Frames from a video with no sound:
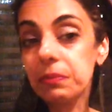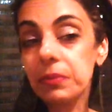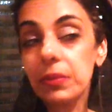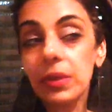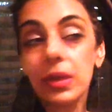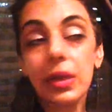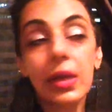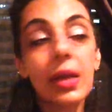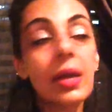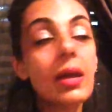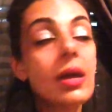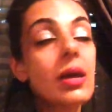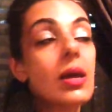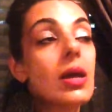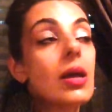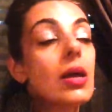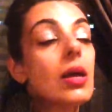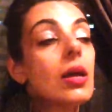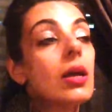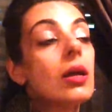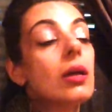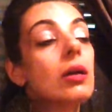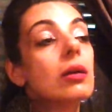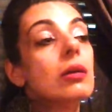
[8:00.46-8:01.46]
Okay?
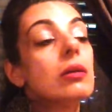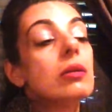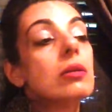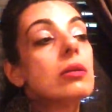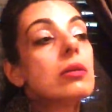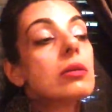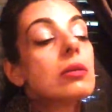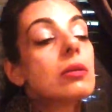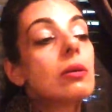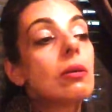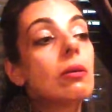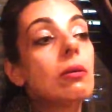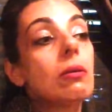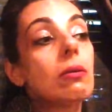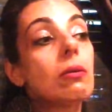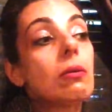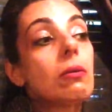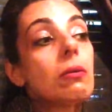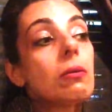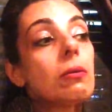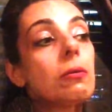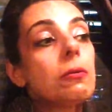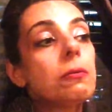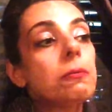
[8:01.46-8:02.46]

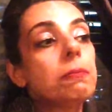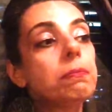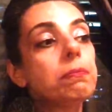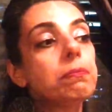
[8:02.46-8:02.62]
So